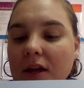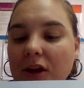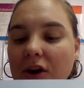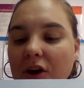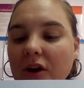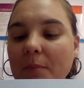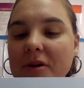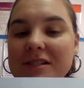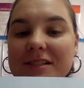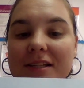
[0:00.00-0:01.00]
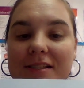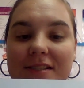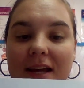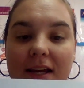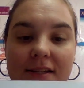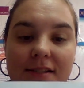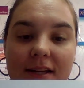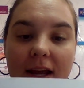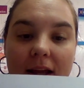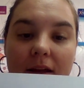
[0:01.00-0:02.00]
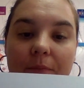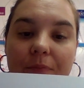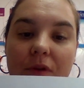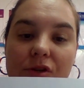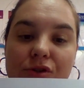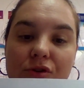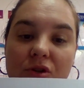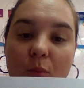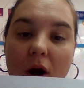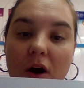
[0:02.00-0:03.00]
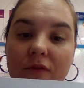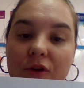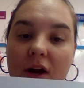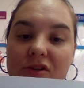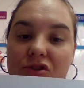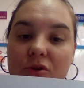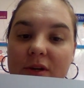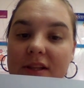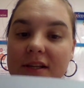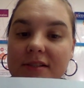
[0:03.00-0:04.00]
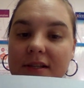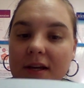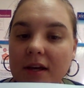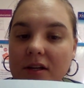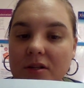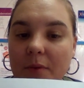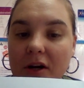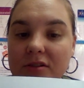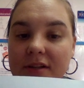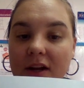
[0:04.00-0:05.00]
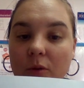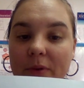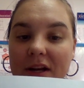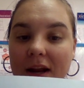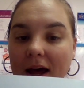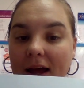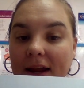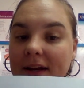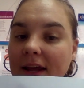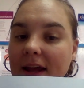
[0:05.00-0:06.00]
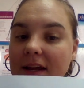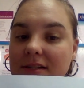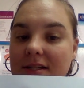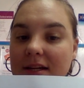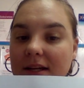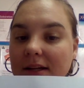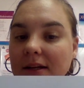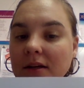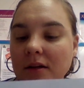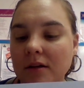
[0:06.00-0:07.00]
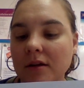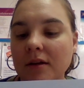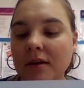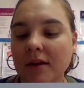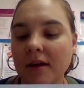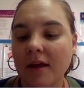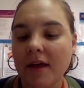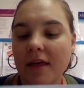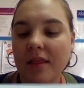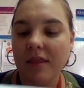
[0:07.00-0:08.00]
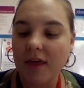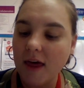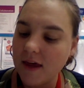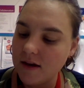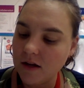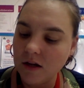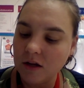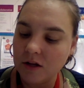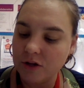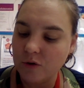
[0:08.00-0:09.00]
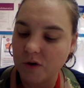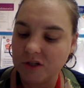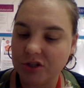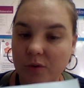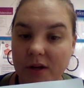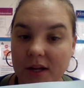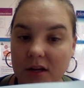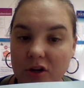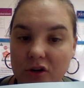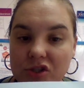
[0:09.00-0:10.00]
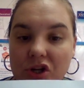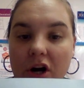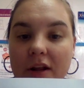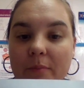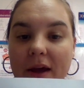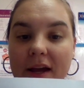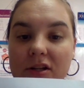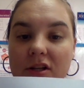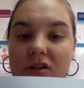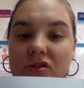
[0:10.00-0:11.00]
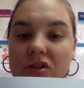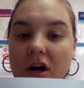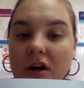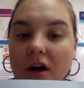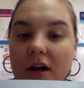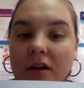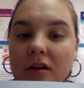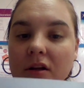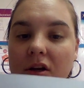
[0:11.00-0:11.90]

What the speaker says: You're going to put today's date. So tomorrow, if you guys are doing this, tomorrow's date will be 9/18. Then you are doing your starting page that you start on.